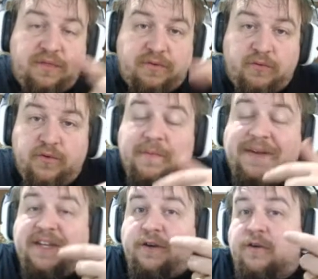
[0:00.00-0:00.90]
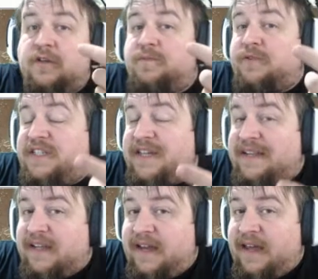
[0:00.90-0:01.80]
through the materials
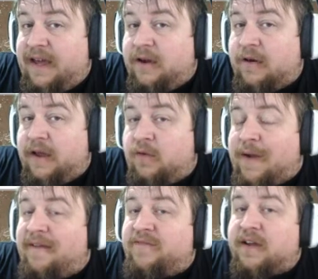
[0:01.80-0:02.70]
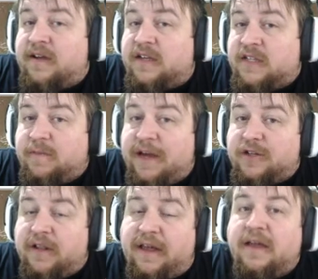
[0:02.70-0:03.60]
presented here in Ravnica
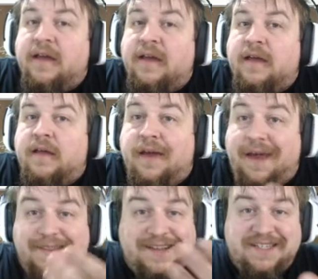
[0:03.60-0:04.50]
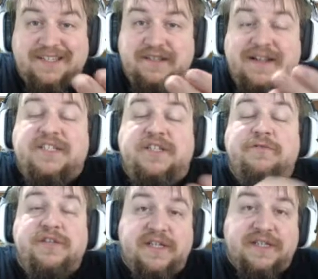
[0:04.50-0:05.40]
especially. And let's let's do
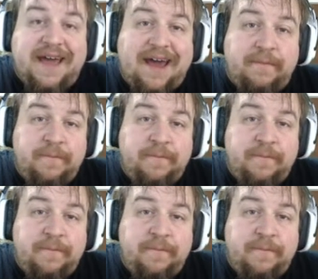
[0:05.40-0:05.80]
just that.